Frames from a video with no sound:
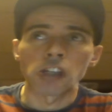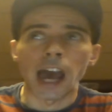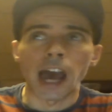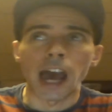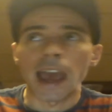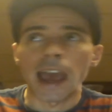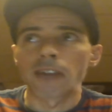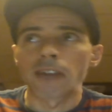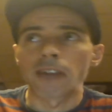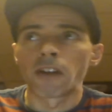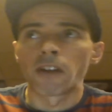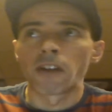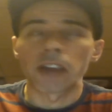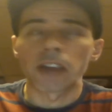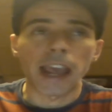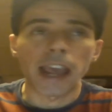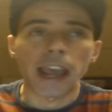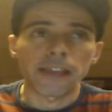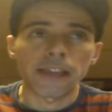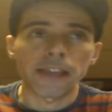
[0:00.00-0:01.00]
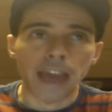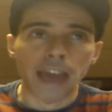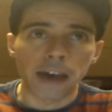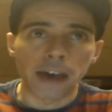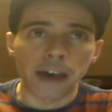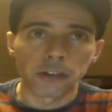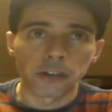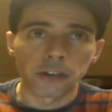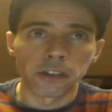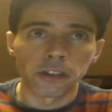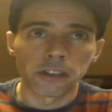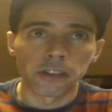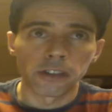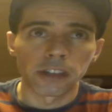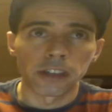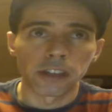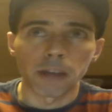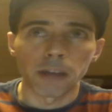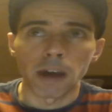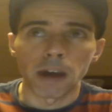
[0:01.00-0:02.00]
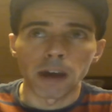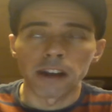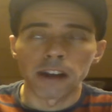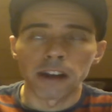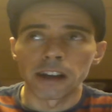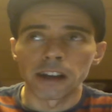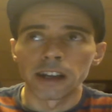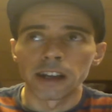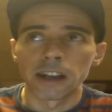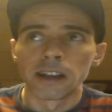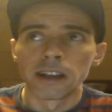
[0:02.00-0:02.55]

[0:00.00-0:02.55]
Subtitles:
I have over 8,000 something hundred.